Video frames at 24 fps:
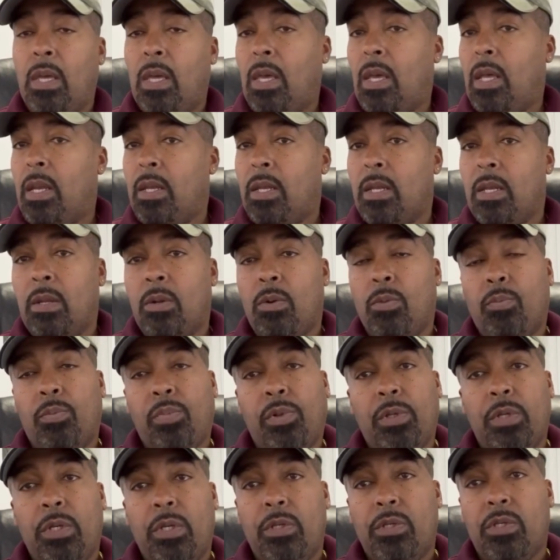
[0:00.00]
And
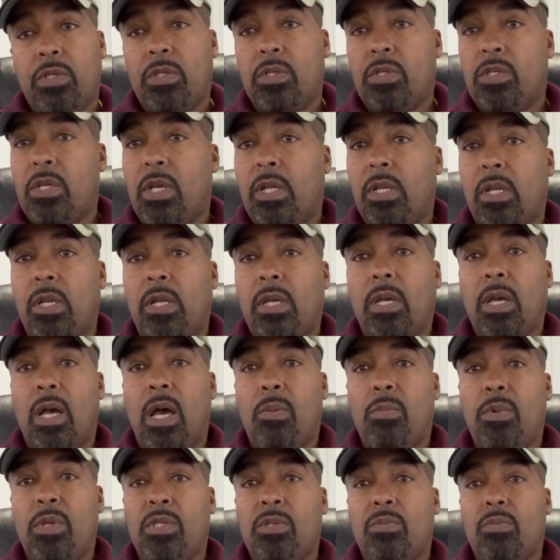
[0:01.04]
please send any
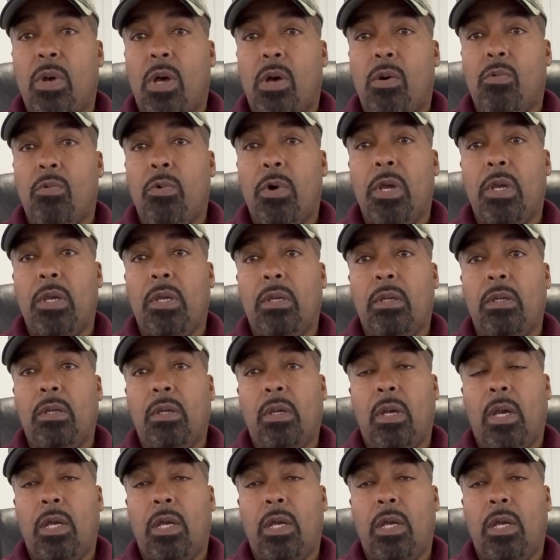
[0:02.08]
comments my way.